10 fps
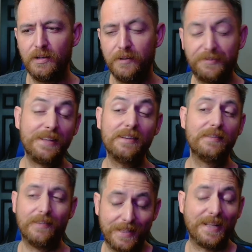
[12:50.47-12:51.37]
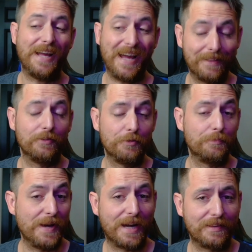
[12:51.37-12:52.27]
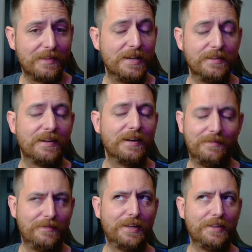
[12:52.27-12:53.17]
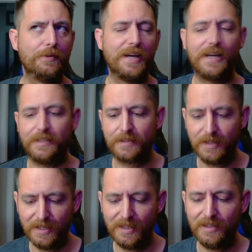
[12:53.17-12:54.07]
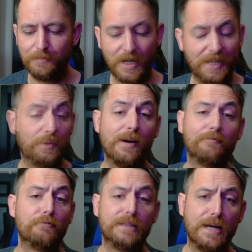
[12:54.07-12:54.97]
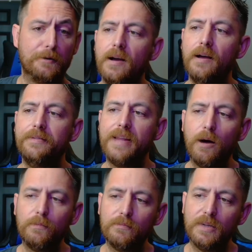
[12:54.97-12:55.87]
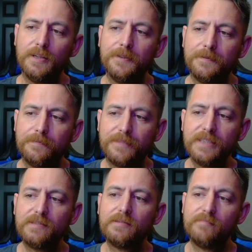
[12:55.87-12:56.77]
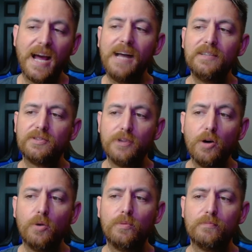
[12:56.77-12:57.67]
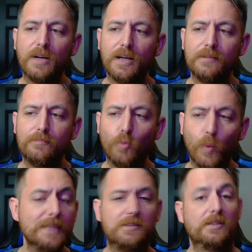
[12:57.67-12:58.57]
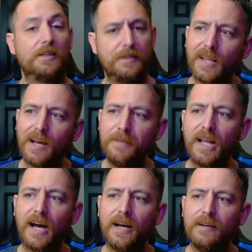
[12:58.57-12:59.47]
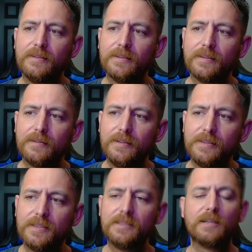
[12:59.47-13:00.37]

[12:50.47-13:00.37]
If they didn't, then I had a loop back then. I know that, but I don't have one now. Now, this has no weights on it. I mean, this isn't a